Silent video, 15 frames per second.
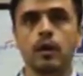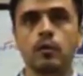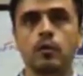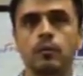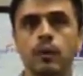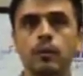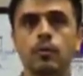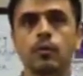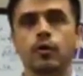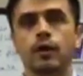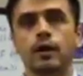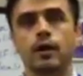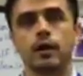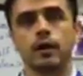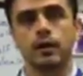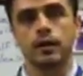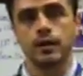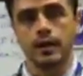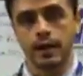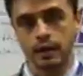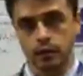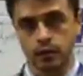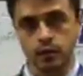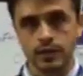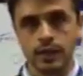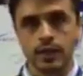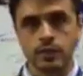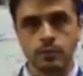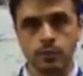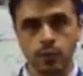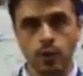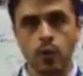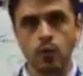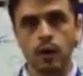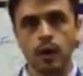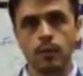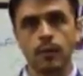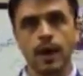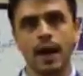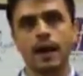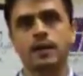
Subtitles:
remember that the exercise program